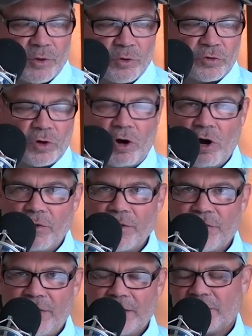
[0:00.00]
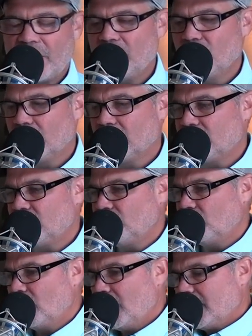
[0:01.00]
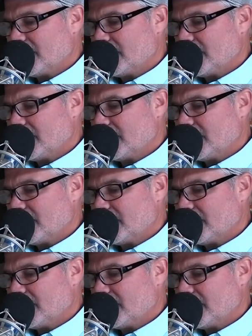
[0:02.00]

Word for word: Those are all the things that you can do